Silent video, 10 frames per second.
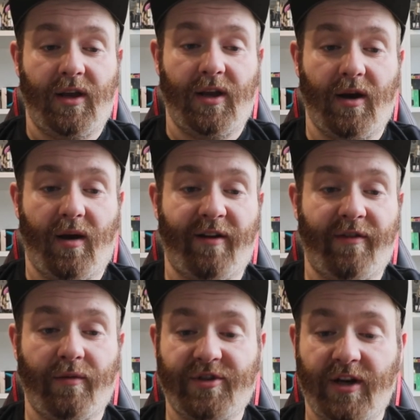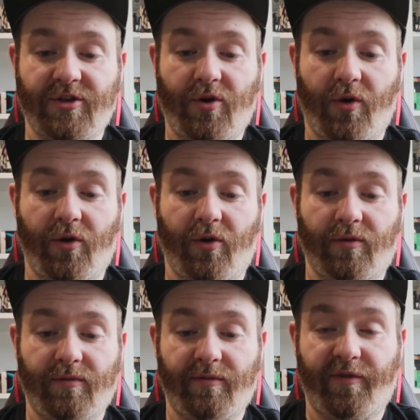You know, I've only changed coil
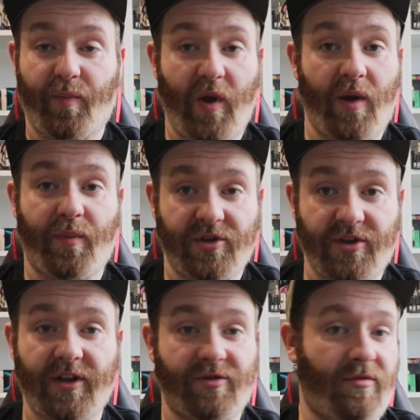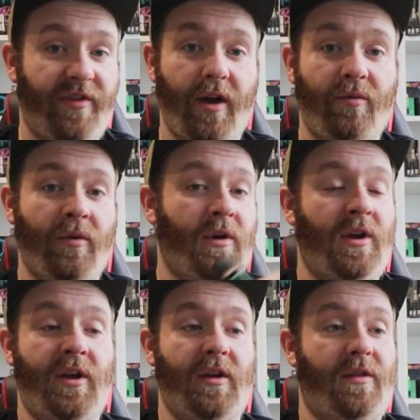for the purpose of this review.
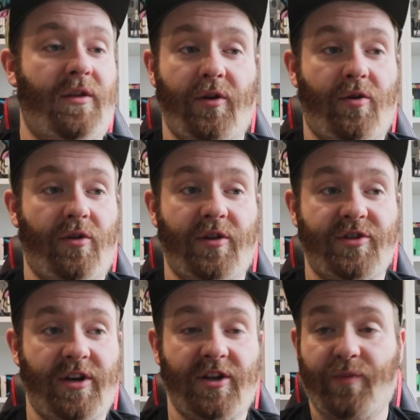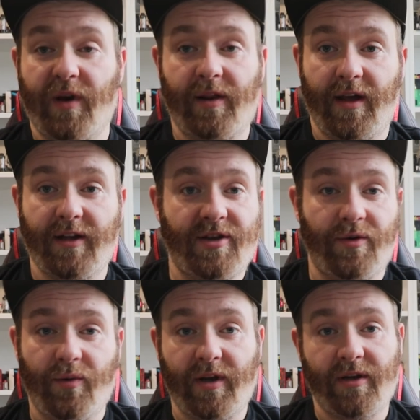The other coil that's in it's been in there
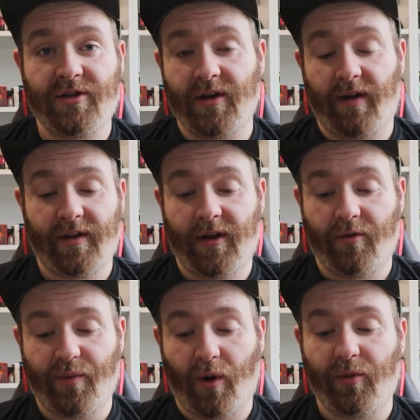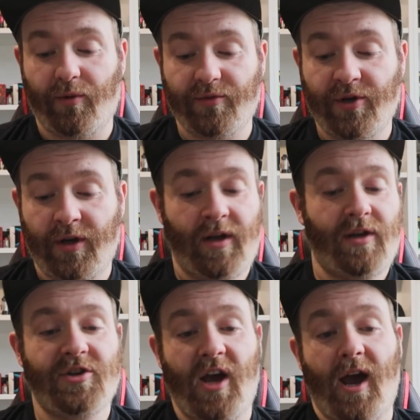2 weeks and I've had no problems.
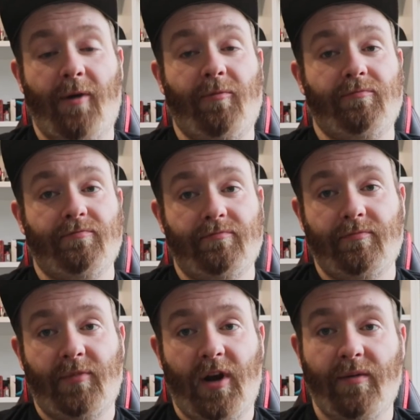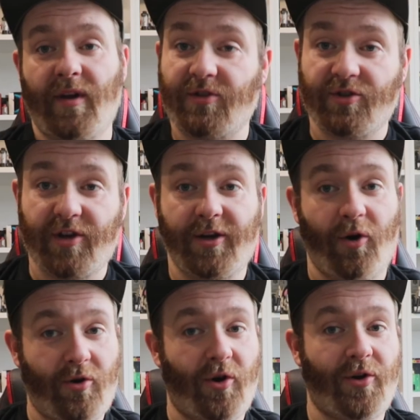So, you know, that's not saying
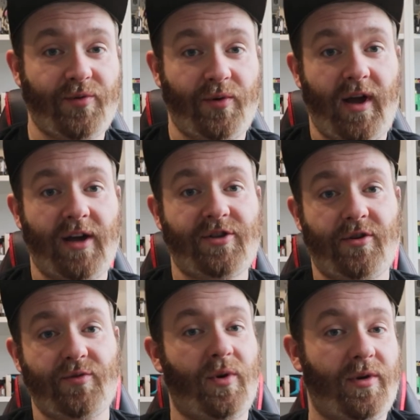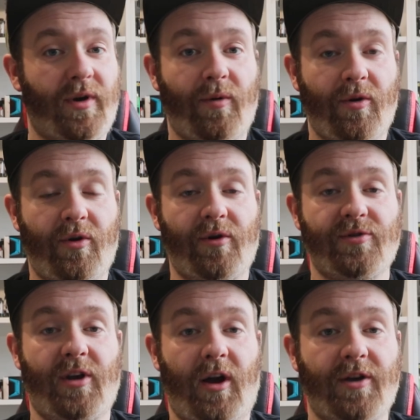your coils will last, because we all know what coils
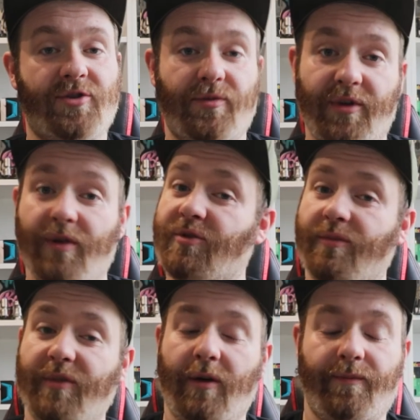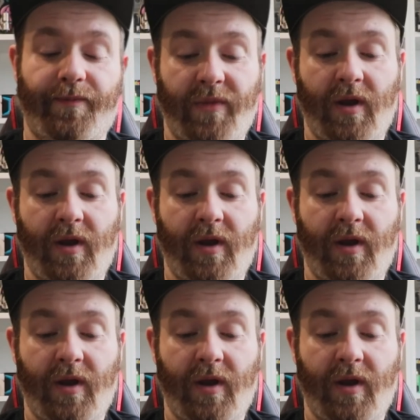are like. Some do, some don't.